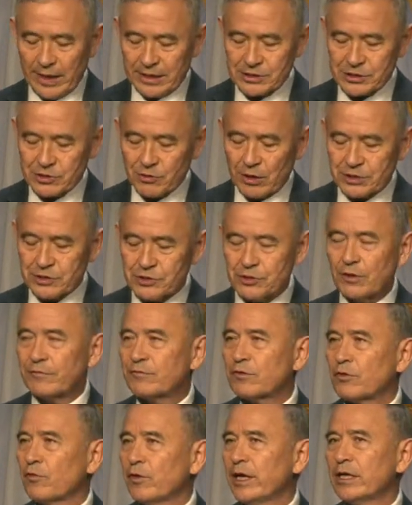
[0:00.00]
structure of
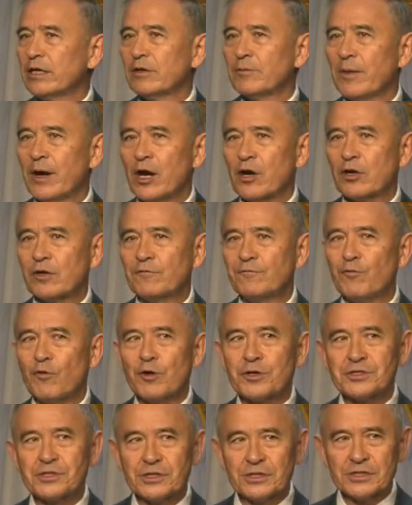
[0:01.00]
Korean and American
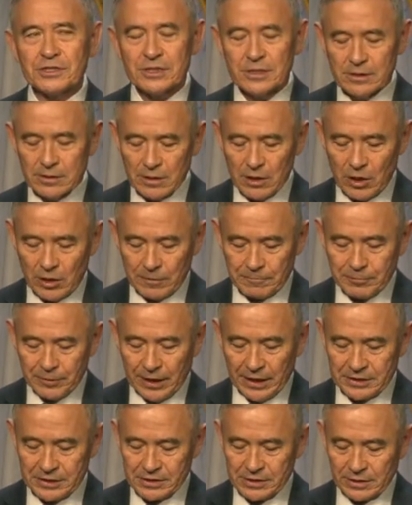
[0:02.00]
forces on the
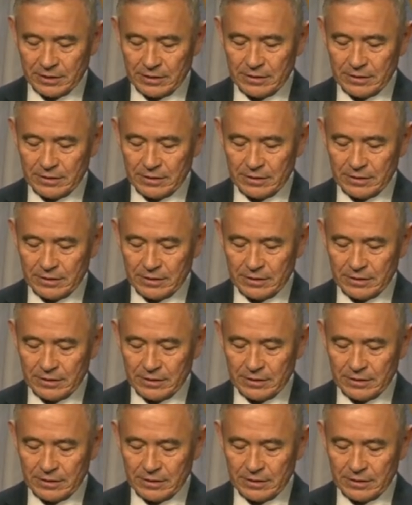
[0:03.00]
peninsula.